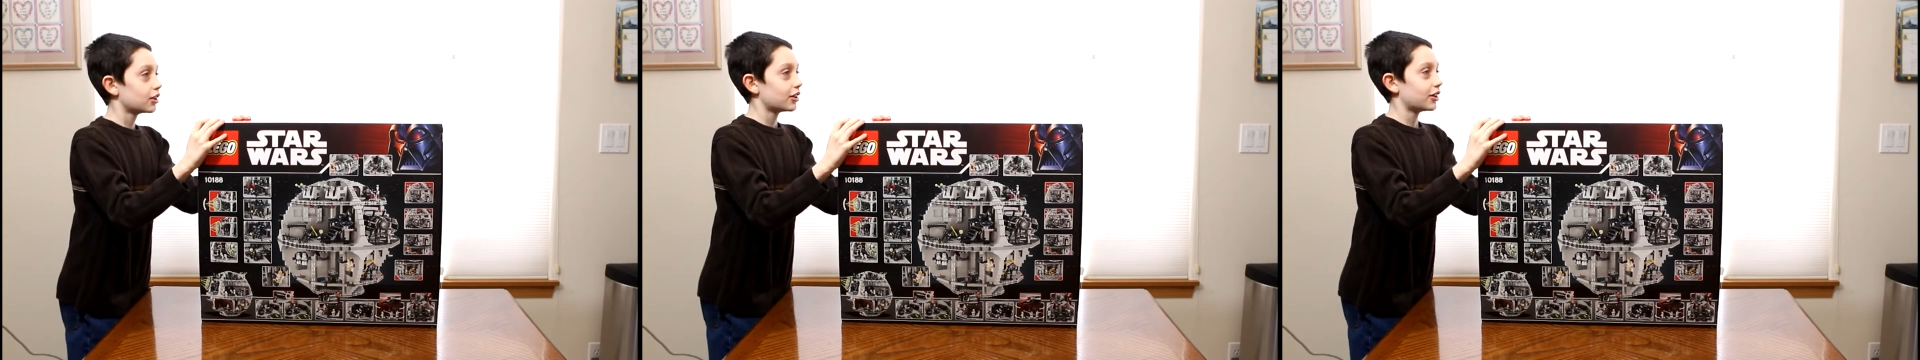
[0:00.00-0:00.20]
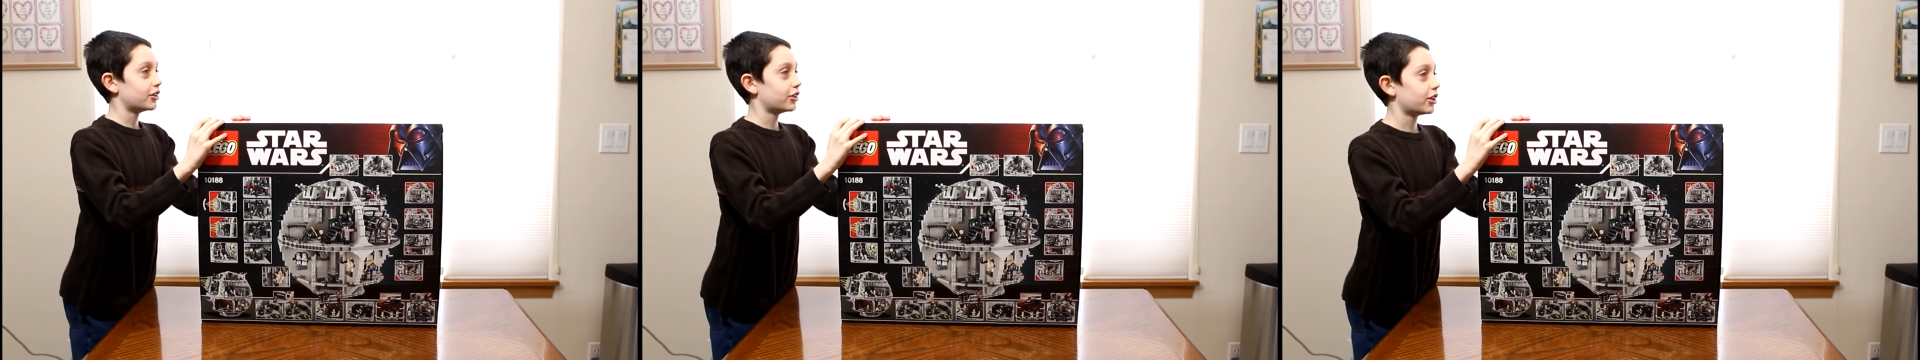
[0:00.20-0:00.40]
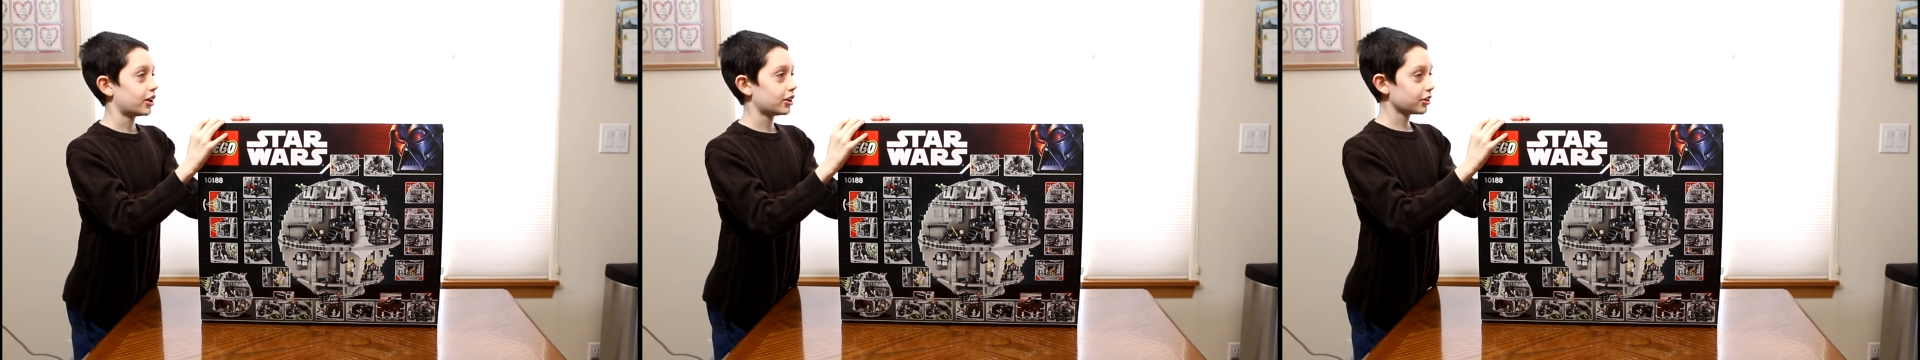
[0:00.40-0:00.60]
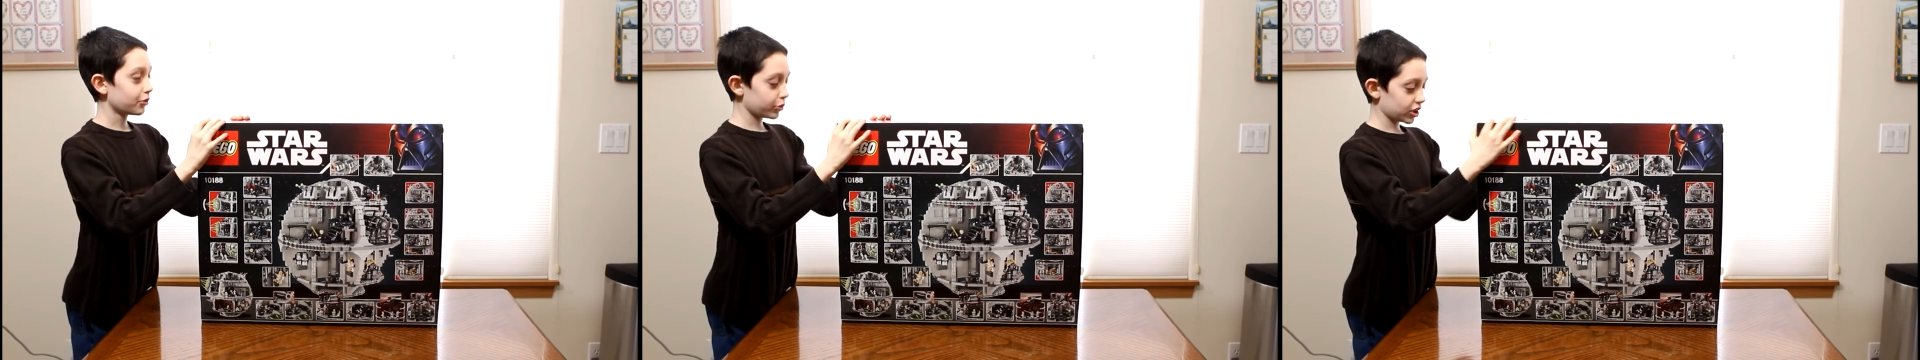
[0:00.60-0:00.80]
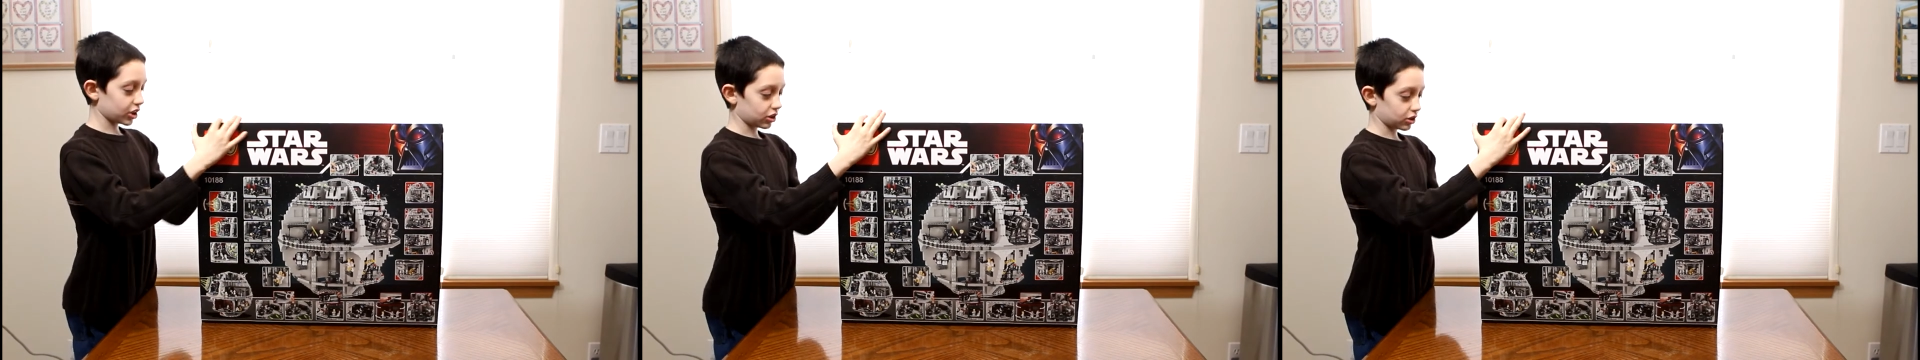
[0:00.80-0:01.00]
And then
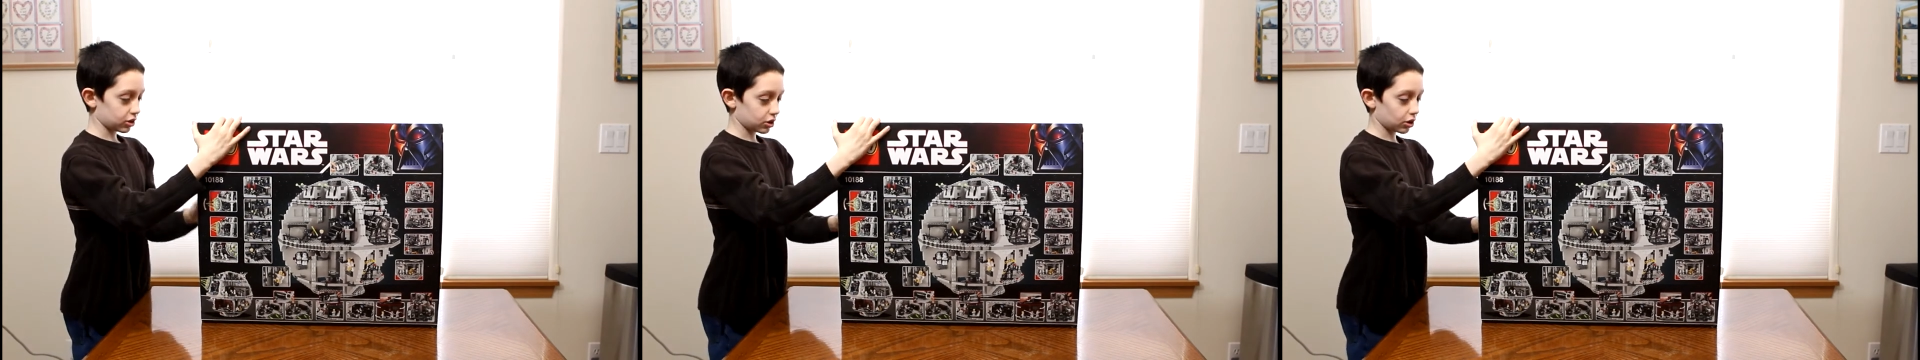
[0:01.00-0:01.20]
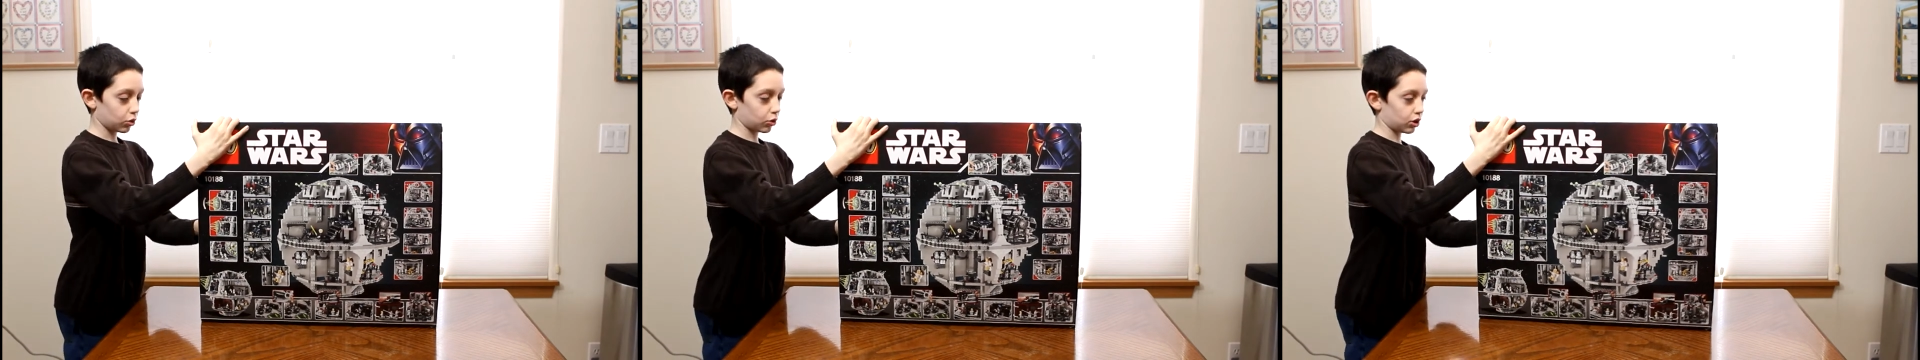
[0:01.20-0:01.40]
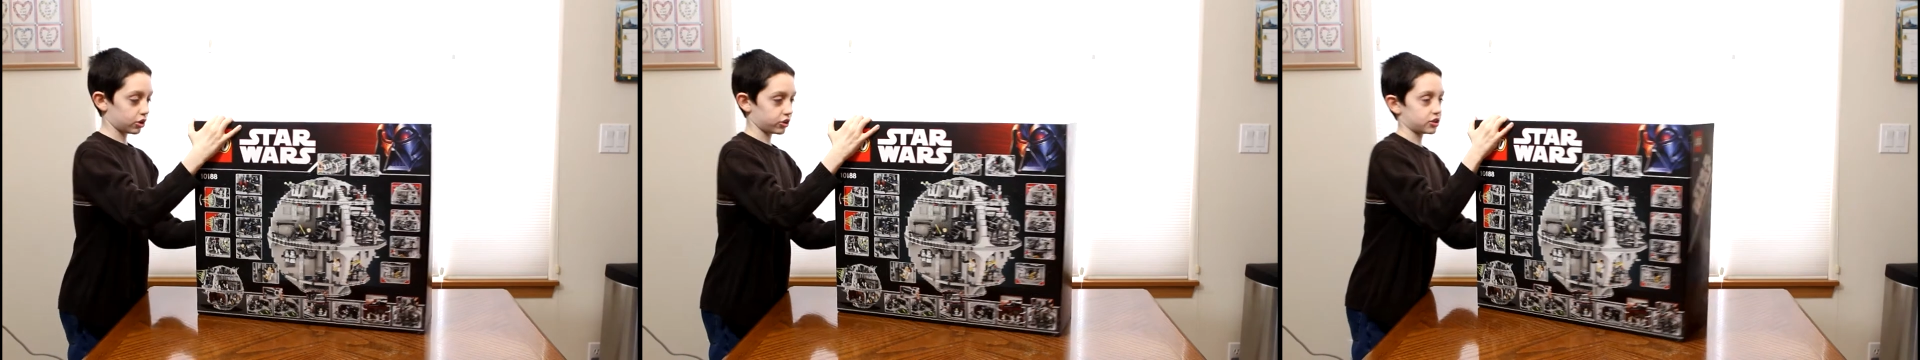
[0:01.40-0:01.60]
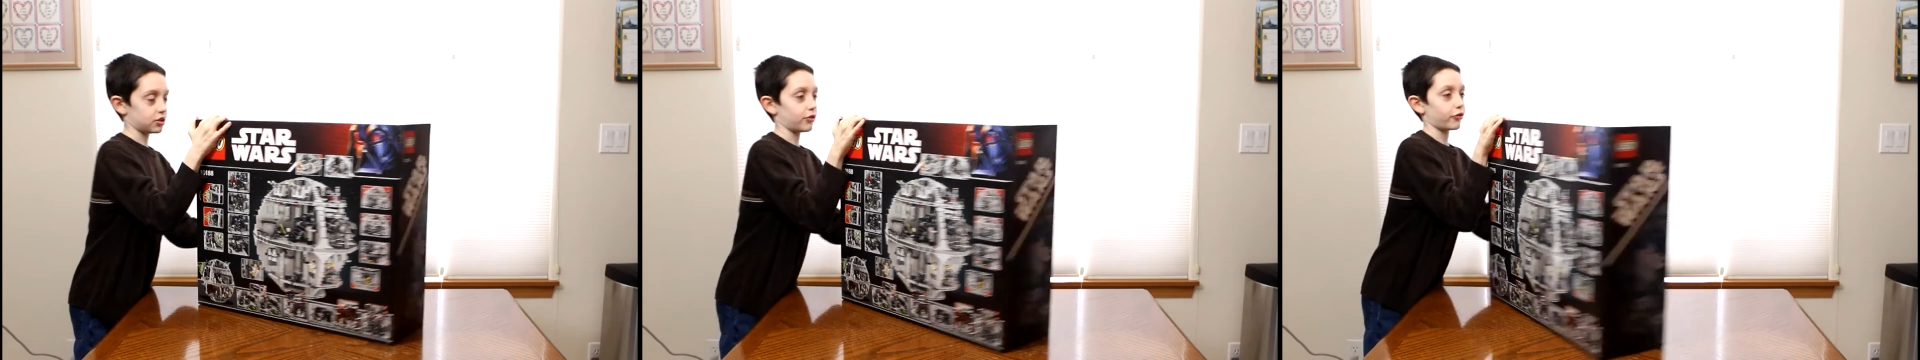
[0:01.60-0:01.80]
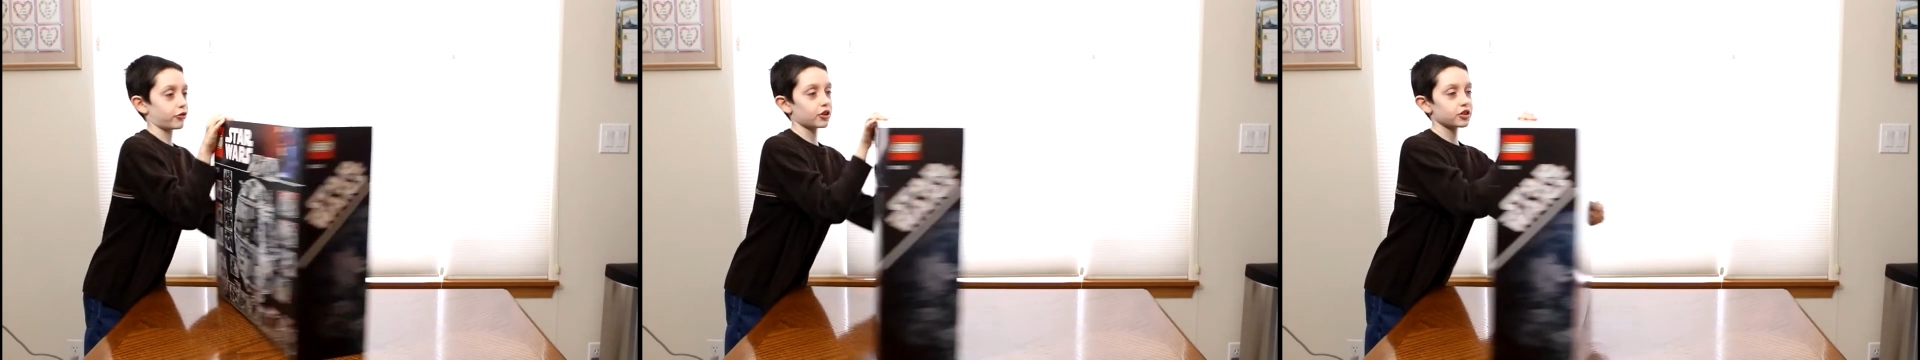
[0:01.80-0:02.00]
we can go on to the
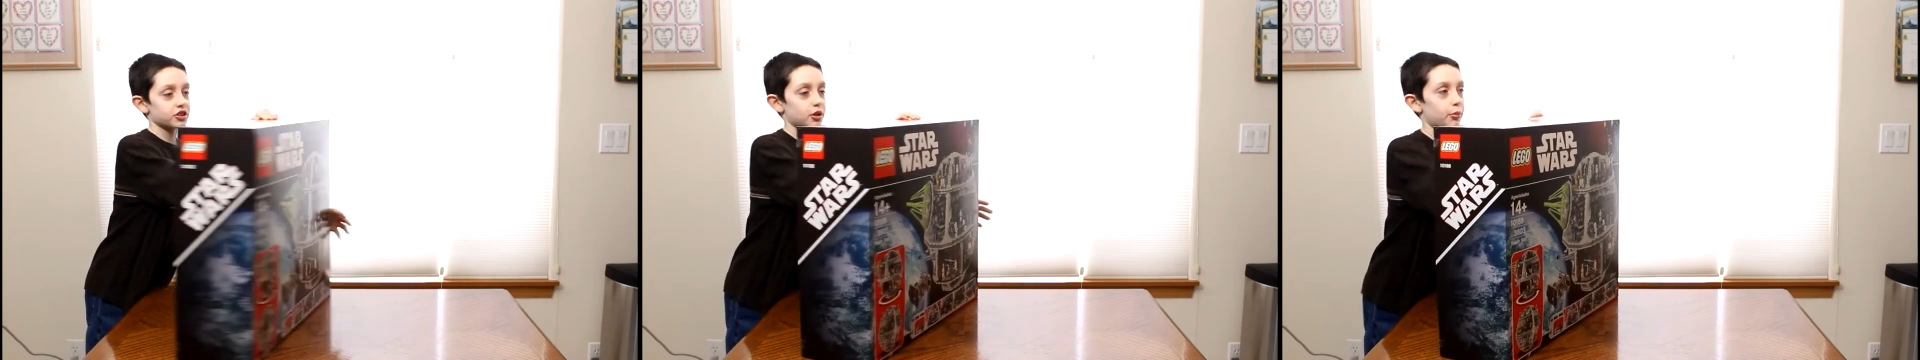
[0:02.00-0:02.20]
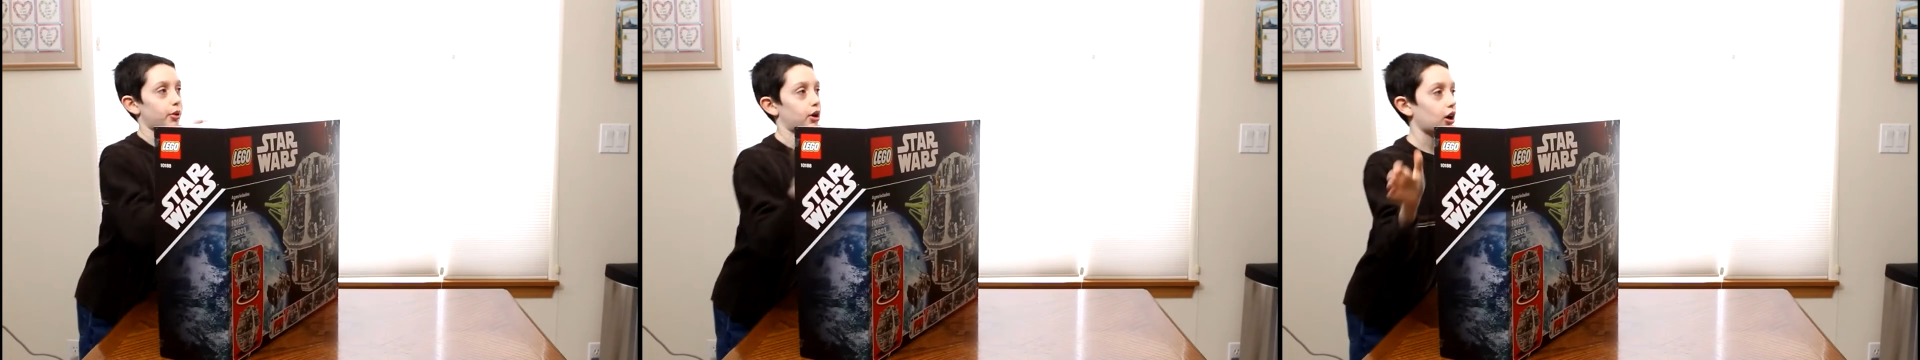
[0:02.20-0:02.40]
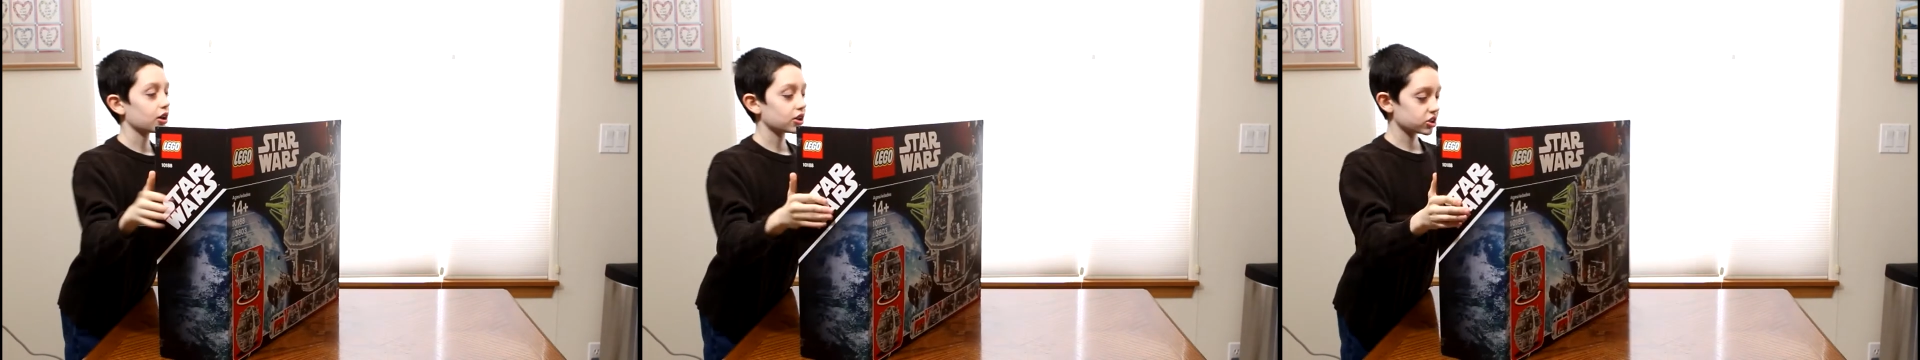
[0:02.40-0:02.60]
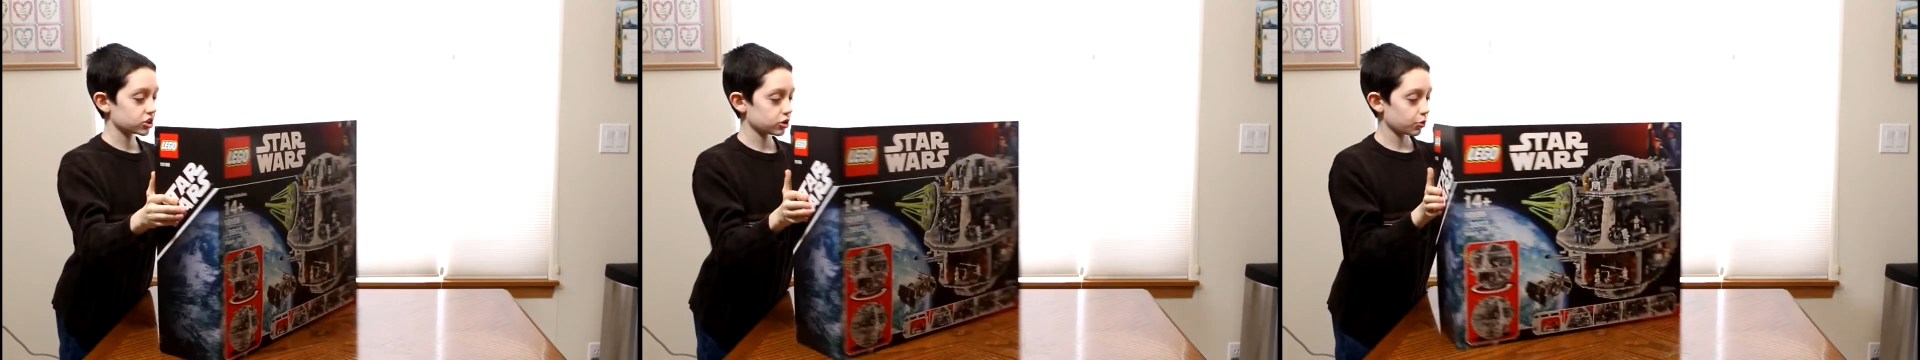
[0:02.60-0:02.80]
front of the box